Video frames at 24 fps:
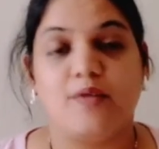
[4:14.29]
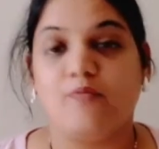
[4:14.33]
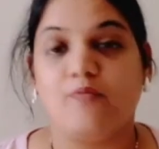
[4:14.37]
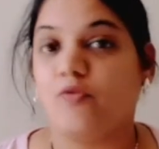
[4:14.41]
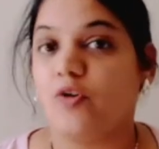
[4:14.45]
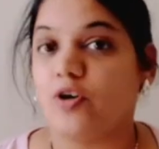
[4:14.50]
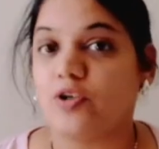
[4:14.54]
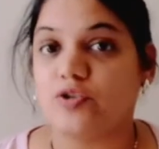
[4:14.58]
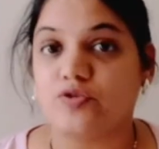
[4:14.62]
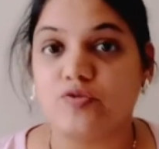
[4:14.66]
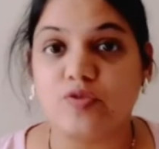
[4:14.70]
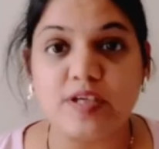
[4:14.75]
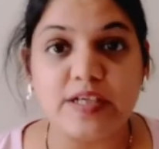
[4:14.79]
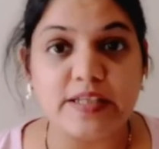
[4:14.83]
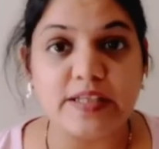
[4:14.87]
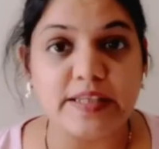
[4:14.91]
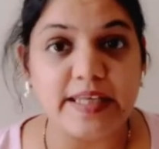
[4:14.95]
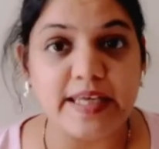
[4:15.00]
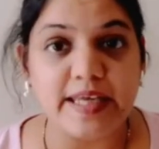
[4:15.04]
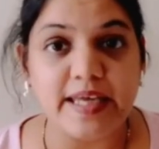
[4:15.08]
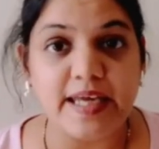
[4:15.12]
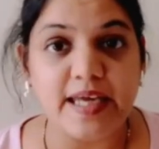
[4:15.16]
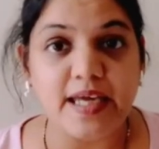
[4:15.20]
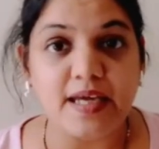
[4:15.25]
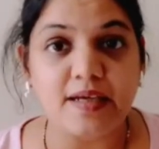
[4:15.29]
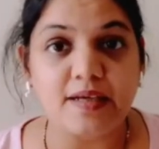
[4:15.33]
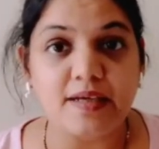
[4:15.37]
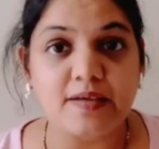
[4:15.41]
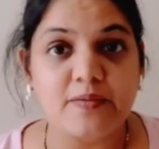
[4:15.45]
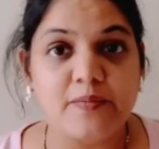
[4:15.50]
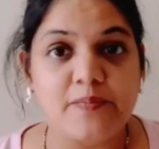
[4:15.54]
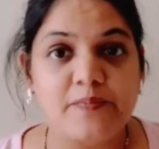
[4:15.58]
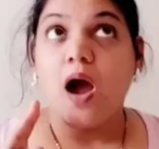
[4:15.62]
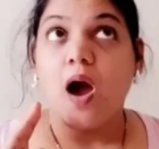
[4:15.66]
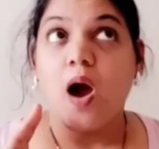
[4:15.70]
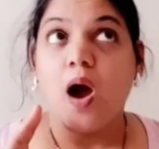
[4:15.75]
What were they?
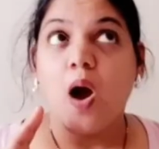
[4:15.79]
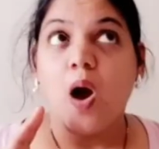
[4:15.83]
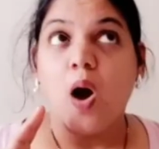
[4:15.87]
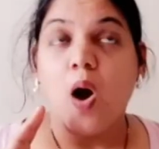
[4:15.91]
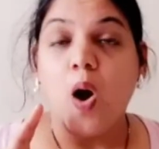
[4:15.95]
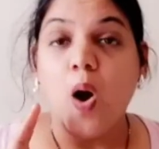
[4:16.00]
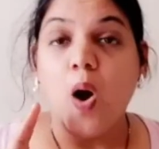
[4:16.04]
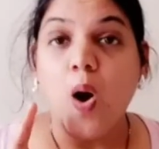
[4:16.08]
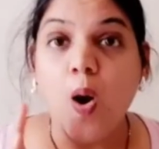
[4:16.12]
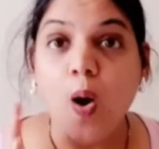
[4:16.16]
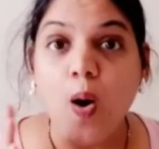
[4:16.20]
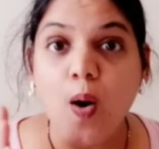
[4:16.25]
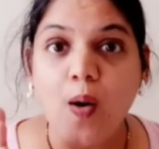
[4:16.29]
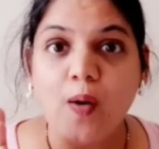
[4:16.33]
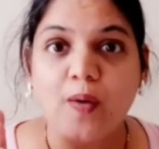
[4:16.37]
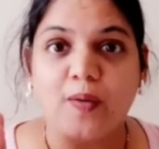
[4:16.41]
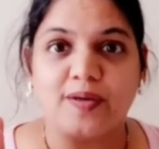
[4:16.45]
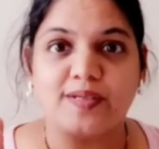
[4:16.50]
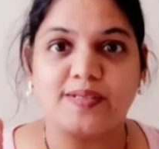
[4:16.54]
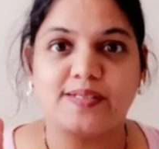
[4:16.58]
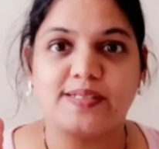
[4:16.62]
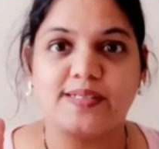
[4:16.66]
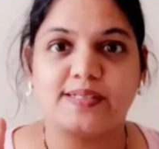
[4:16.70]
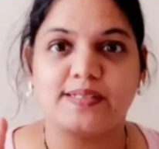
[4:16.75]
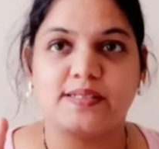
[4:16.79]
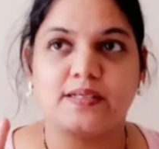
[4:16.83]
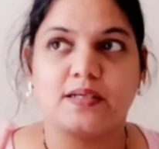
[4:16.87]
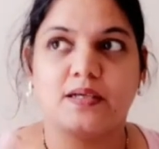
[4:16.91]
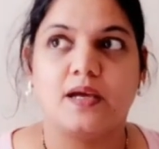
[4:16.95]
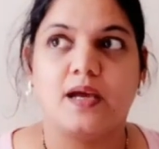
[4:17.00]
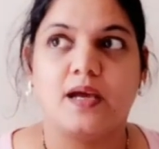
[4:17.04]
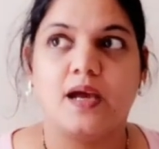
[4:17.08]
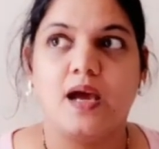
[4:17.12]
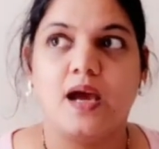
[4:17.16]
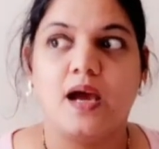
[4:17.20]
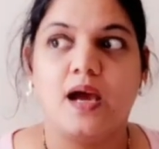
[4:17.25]
Horse,
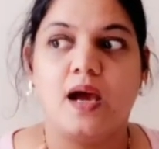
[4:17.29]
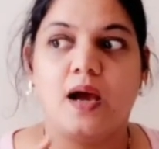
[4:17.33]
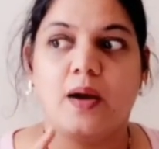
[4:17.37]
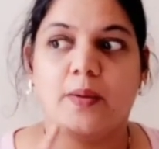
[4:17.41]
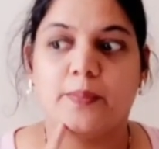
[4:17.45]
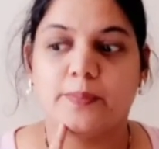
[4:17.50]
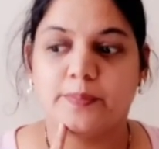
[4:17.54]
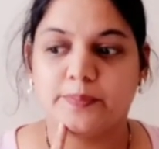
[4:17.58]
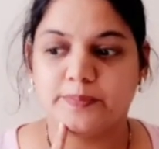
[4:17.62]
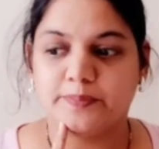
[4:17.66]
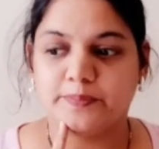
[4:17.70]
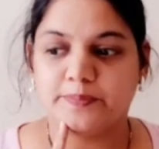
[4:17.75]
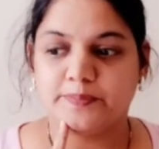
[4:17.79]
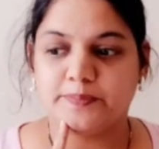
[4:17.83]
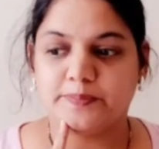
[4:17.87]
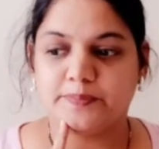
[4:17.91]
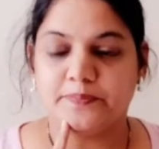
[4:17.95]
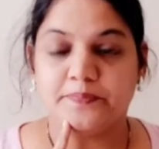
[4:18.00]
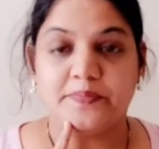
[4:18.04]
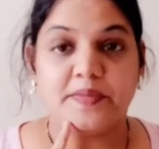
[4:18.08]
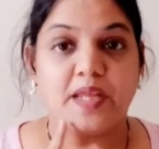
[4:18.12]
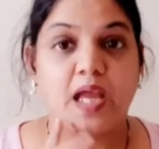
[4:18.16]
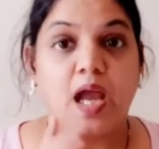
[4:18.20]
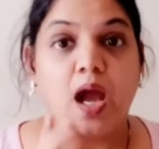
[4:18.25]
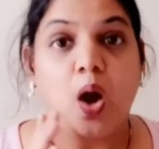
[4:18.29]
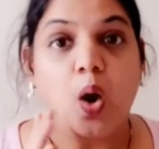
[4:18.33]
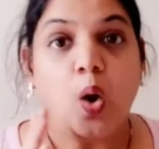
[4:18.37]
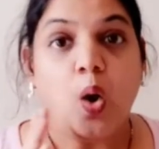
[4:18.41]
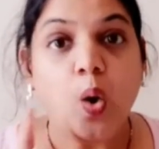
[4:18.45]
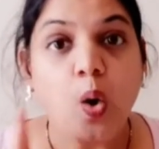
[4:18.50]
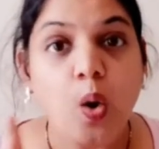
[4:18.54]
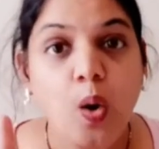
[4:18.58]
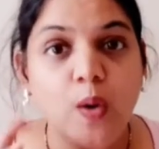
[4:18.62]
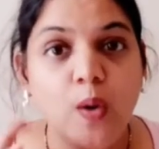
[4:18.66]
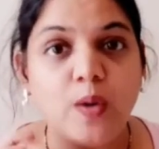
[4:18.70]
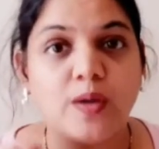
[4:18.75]

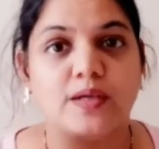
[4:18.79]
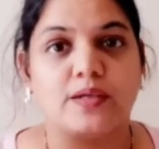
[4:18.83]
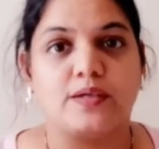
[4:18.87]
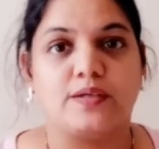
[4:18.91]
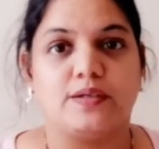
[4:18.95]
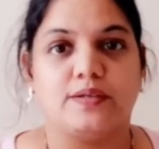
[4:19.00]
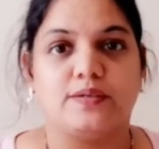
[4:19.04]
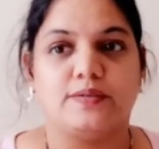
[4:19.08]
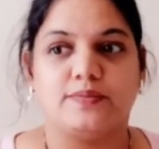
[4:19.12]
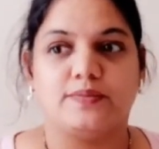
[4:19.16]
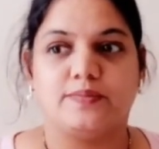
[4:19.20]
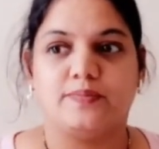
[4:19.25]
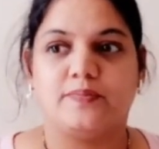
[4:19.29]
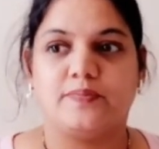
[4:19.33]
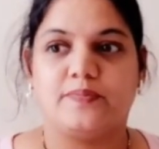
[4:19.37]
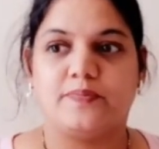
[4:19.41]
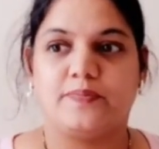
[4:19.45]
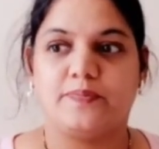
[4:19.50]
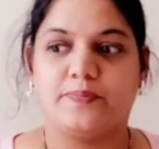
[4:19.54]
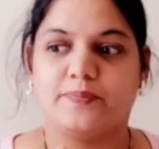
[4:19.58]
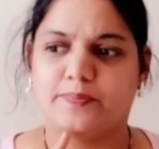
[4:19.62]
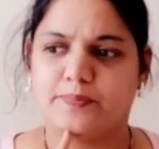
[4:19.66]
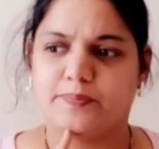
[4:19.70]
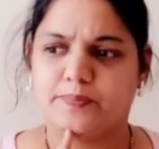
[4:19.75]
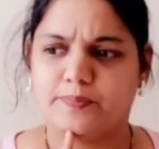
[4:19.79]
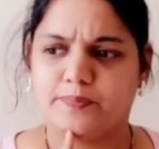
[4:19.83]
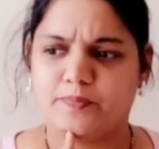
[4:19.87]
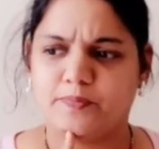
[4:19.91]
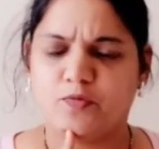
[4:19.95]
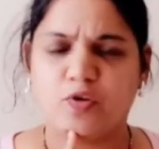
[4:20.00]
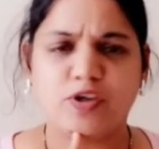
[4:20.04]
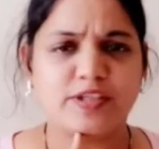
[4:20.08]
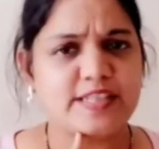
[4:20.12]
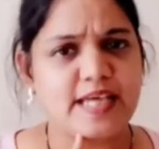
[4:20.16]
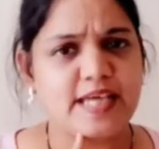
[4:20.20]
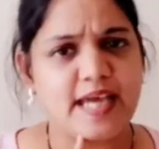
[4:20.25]
hook.
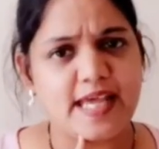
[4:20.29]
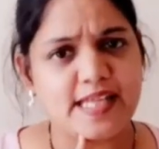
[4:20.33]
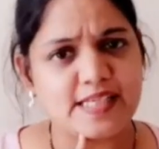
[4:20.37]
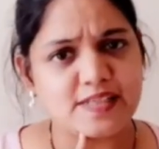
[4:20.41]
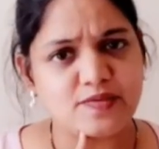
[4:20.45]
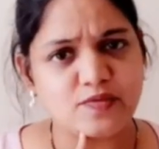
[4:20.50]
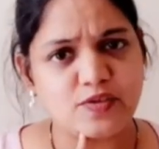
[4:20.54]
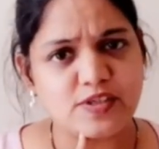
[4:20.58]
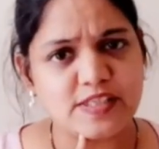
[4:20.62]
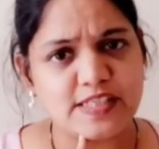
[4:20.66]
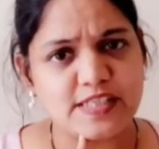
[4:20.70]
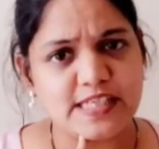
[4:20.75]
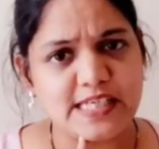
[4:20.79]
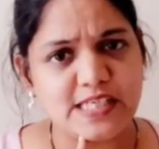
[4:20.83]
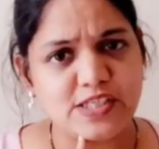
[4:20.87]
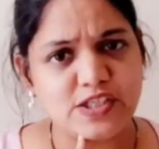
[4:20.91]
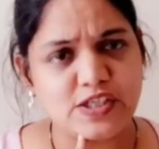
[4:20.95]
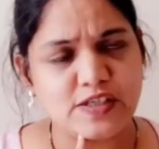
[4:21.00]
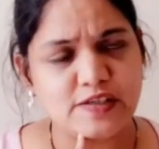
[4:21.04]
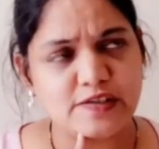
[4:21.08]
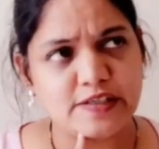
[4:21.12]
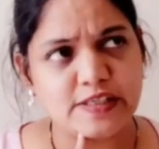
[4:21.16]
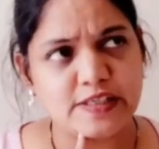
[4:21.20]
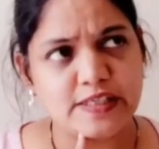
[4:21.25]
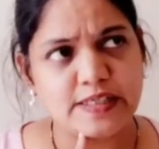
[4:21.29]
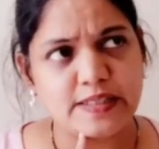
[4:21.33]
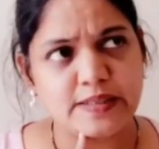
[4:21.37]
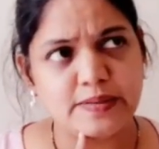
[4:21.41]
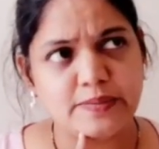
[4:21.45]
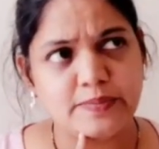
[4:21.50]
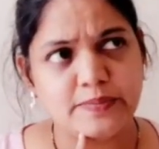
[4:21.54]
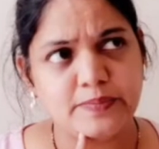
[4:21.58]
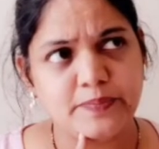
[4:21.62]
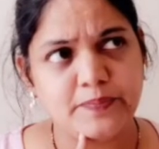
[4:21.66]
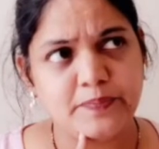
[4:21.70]
What else was there, children?